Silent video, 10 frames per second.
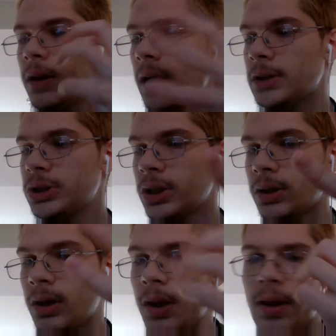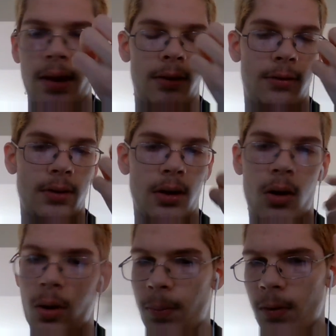The nation is a
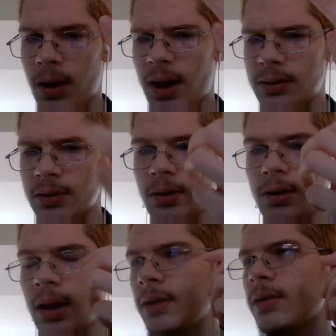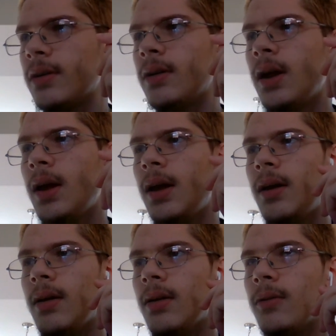corporation. The nation
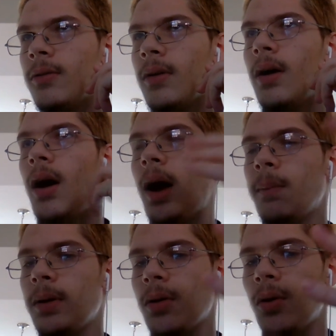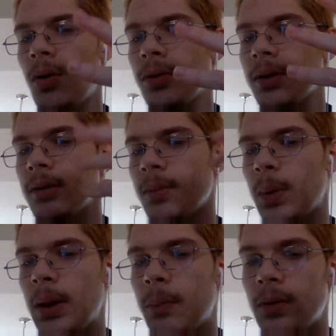is unbeholden to
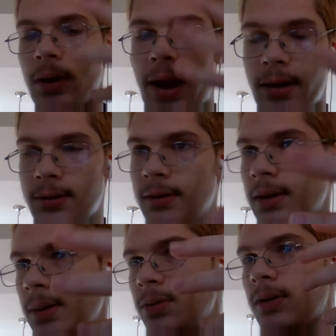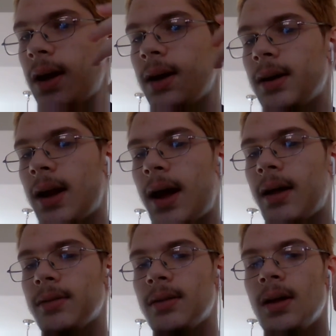people. It has a deep state. It
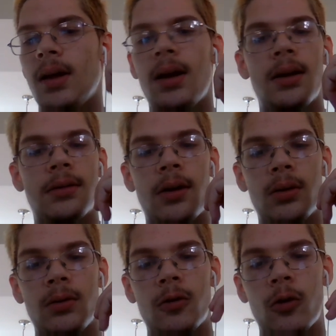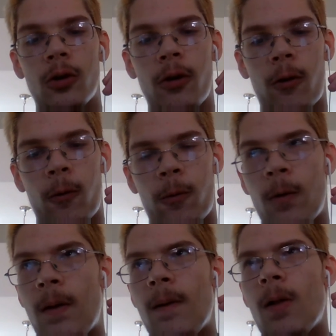has its own sort
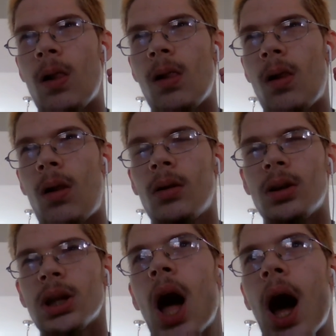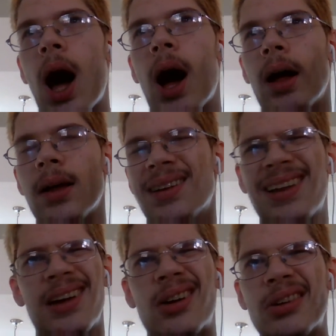of law
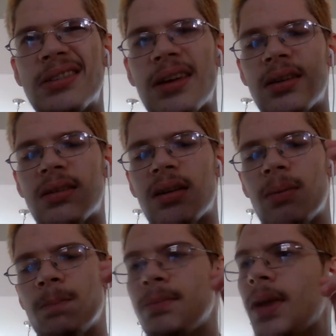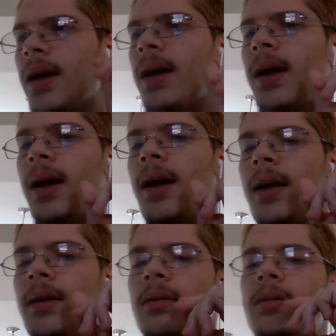and legal system
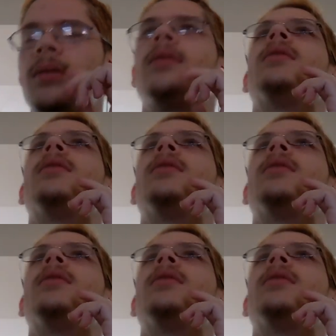and